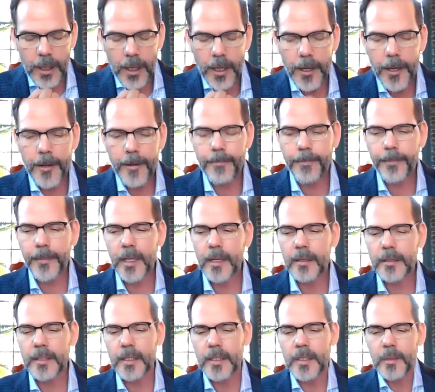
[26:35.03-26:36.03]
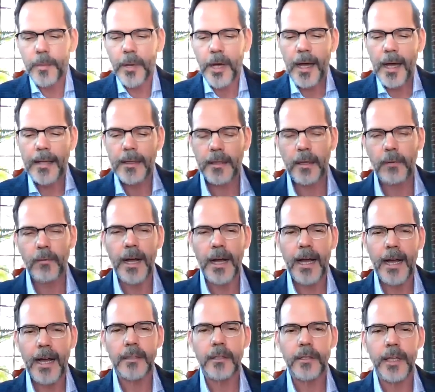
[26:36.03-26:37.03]
um, despite the
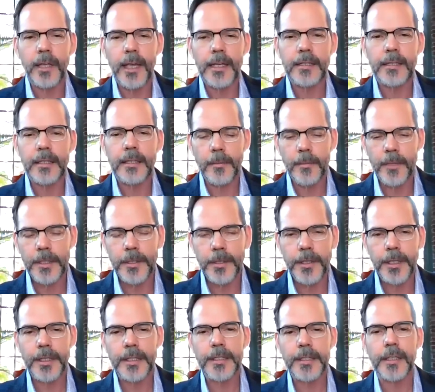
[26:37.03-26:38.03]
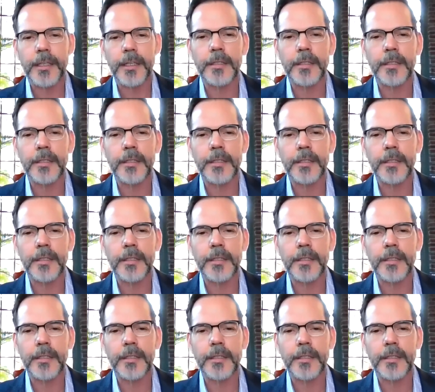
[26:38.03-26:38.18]
radical asymmetries